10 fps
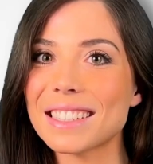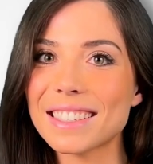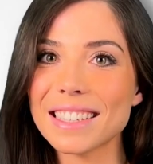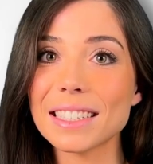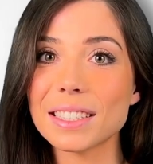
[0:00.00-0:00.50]

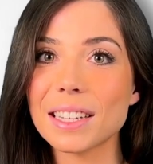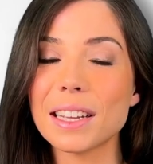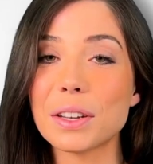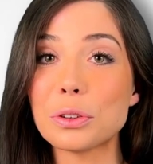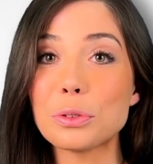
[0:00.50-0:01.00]
sit
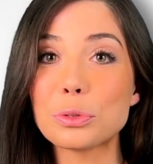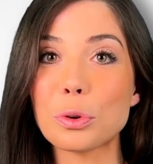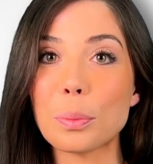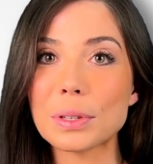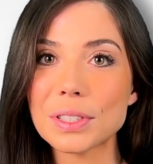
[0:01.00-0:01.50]
in a
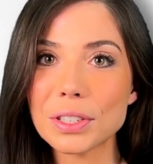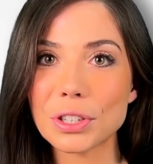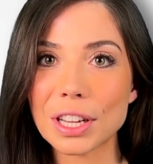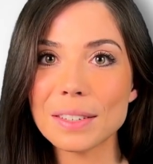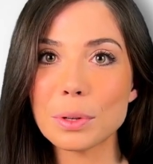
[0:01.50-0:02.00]
neutral
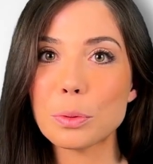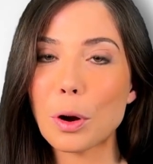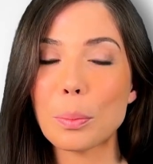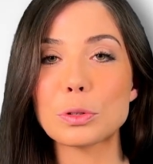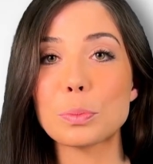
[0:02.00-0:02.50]
position with
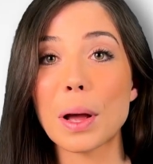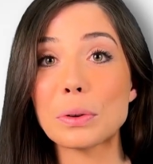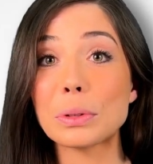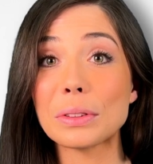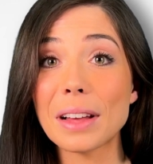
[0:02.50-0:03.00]
proper
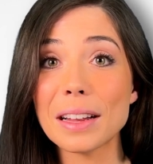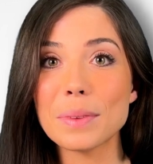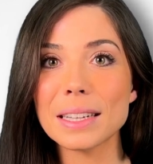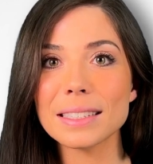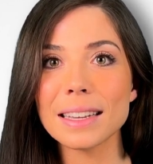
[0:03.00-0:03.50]
spinal
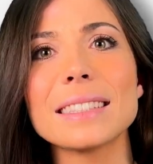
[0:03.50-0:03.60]
alignment,